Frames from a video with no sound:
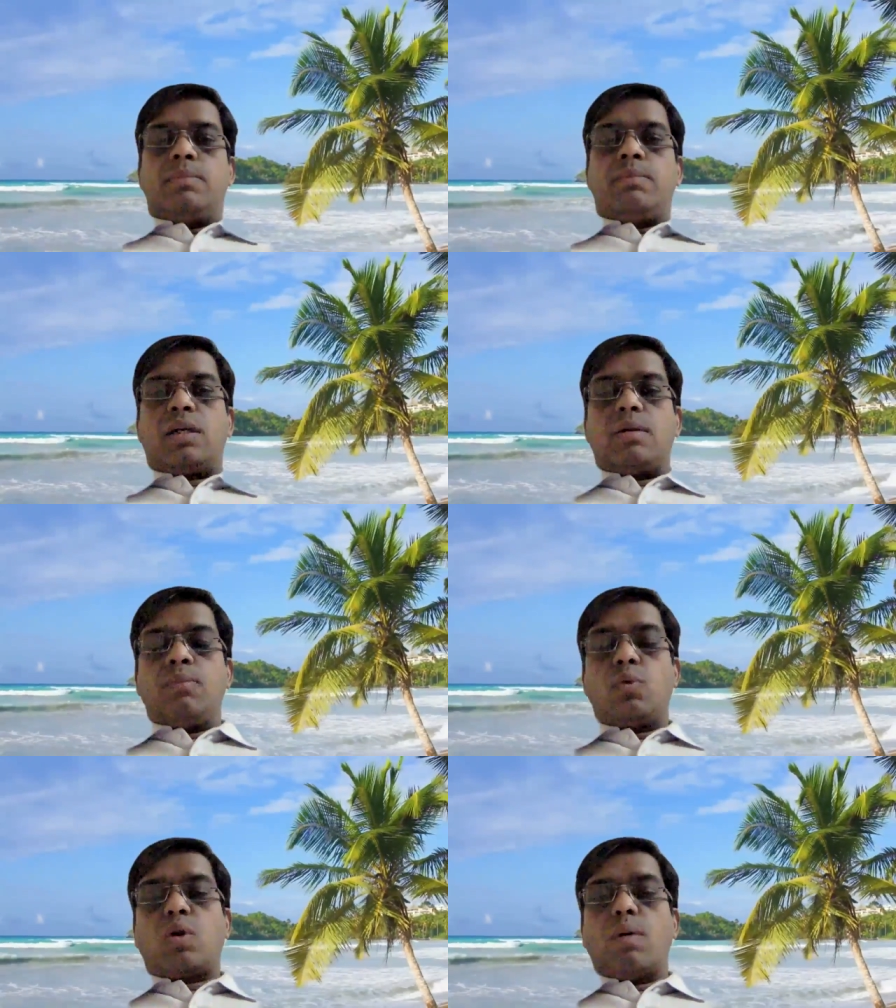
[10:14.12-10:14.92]
but
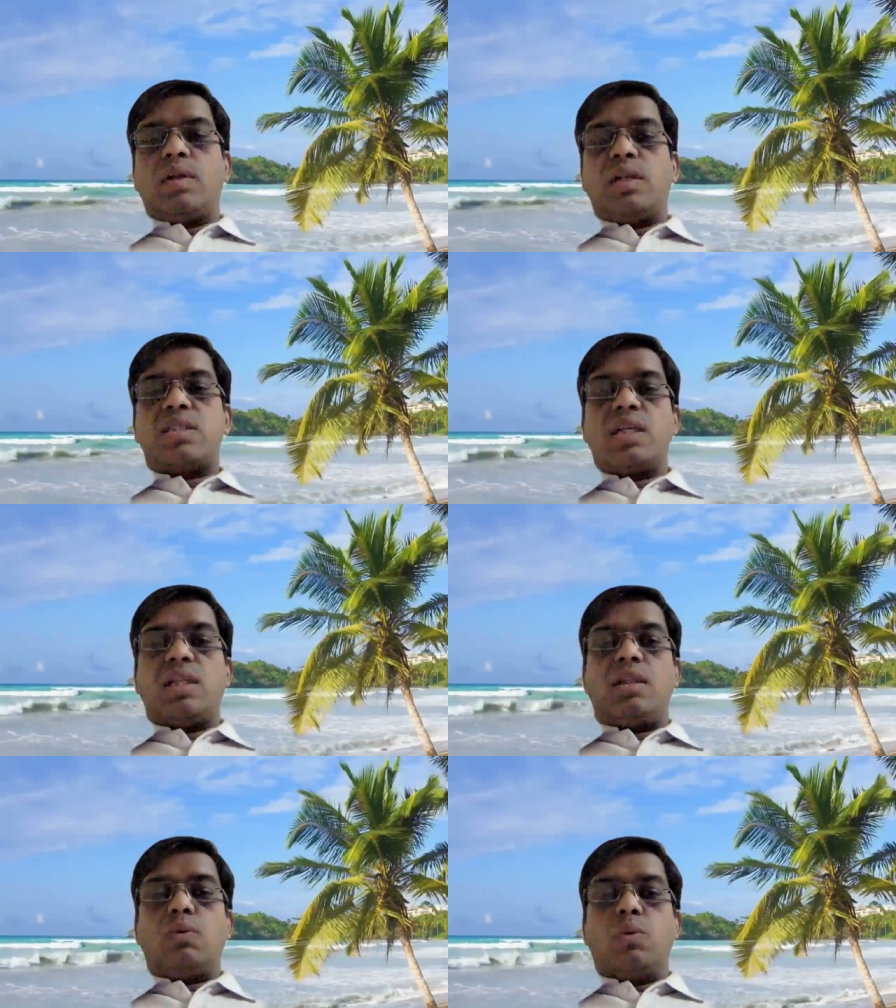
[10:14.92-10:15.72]
more commonly seen
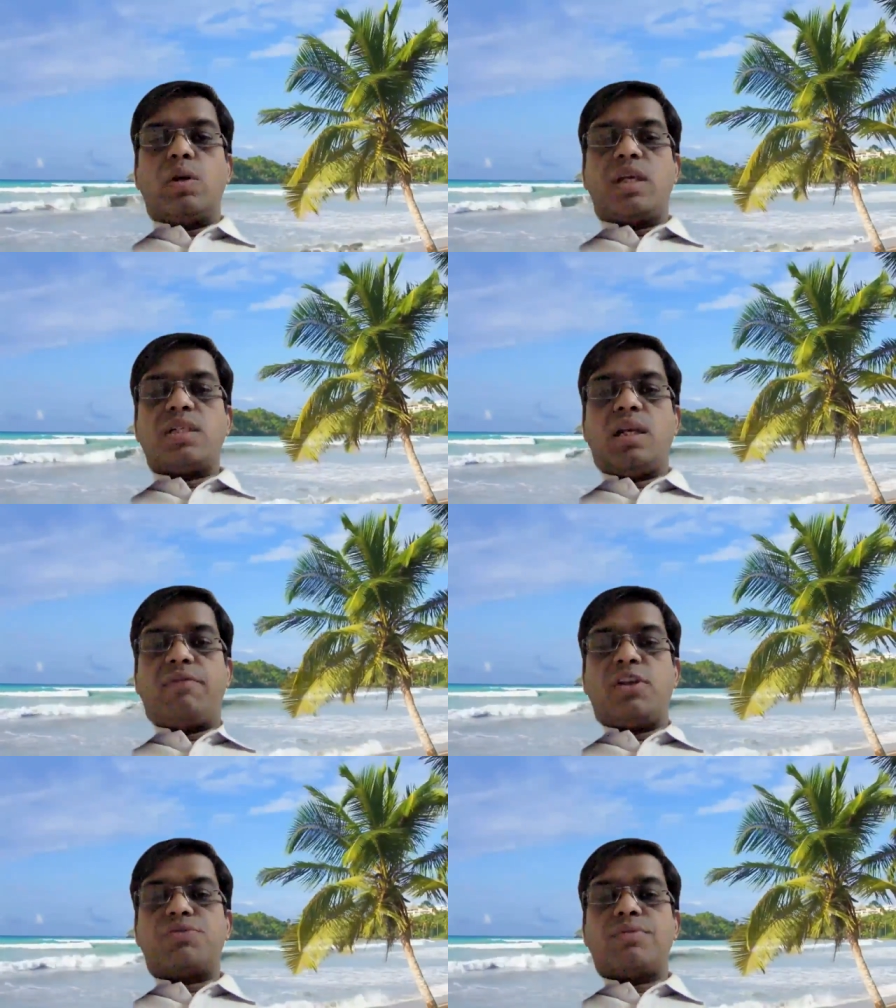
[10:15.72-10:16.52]
in the old age
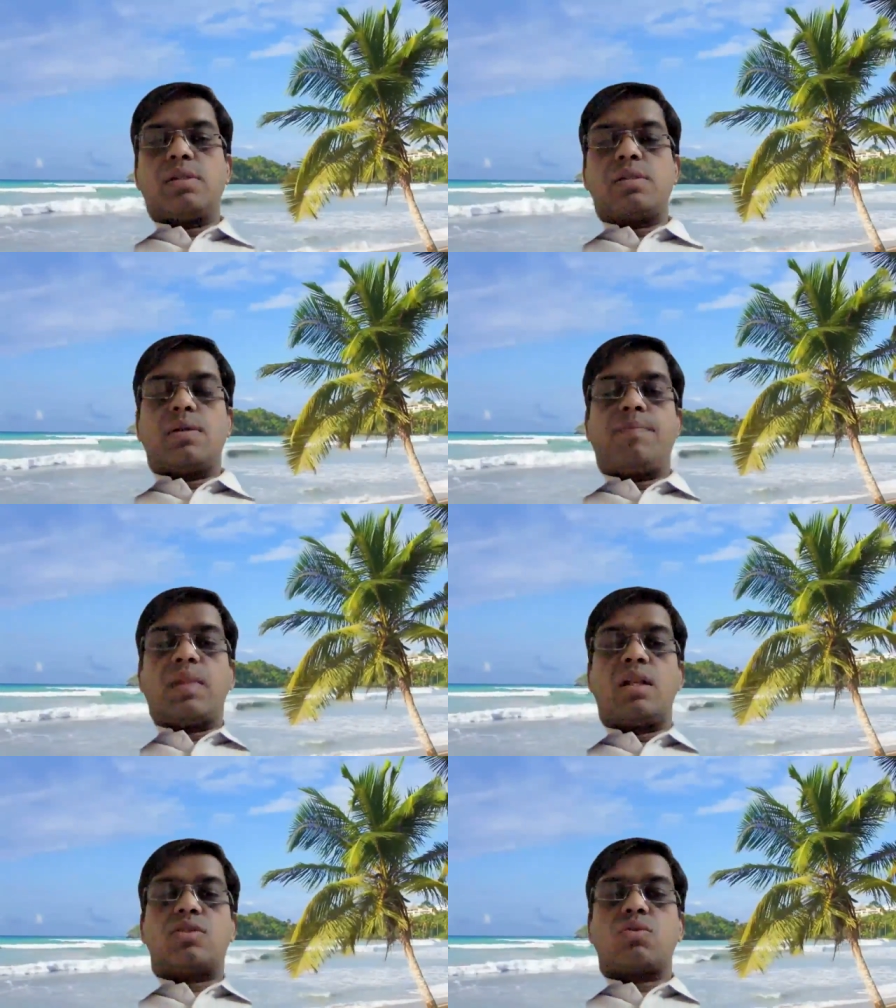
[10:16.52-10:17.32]
individuals.
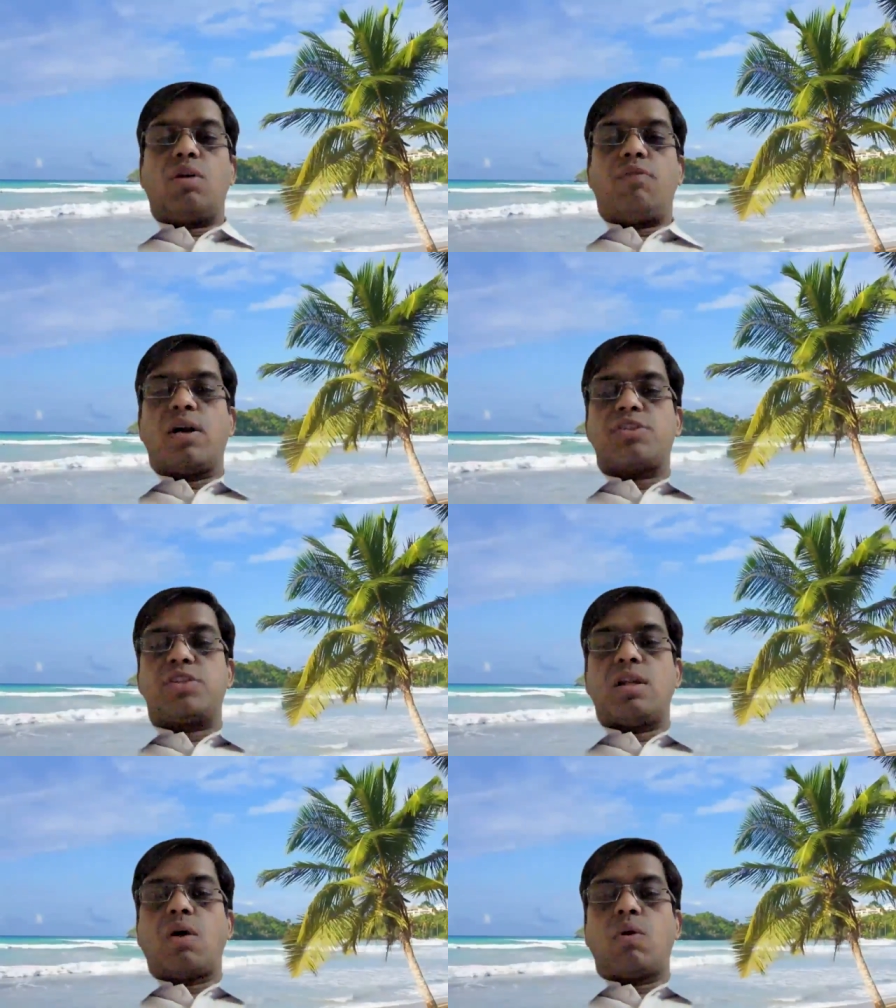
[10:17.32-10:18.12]
There is good
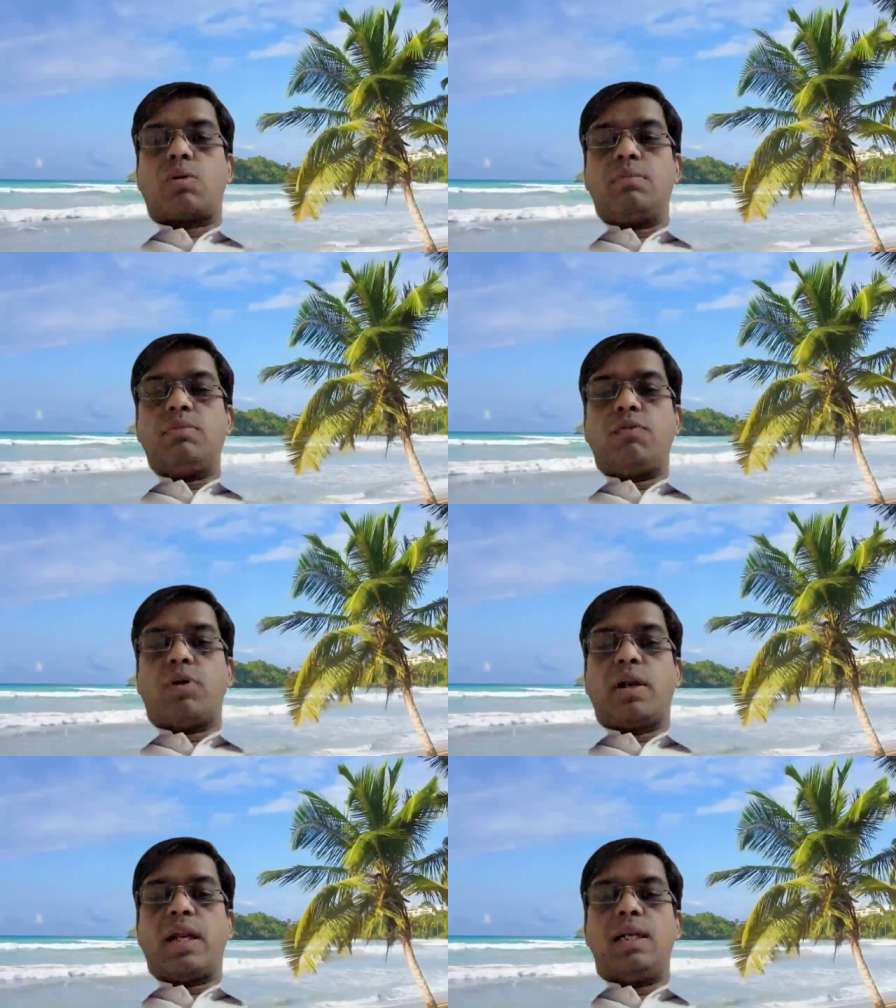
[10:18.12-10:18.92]
functional outcome
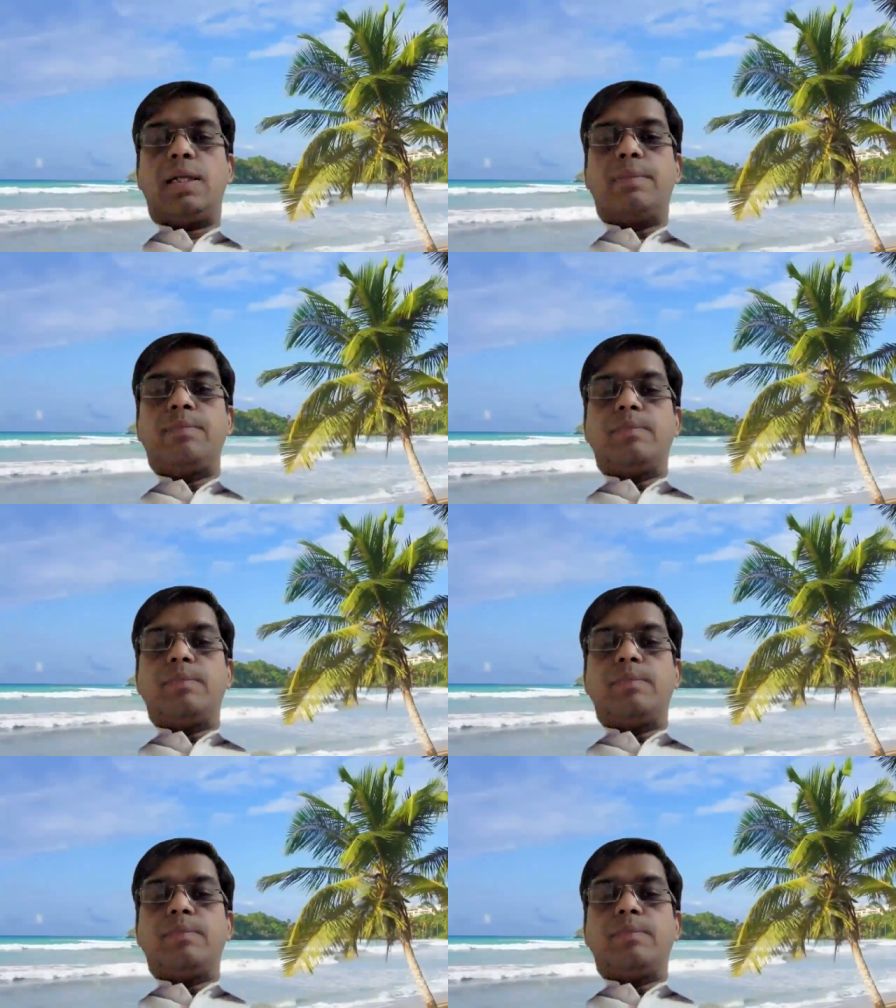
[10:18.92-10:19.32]
for hand.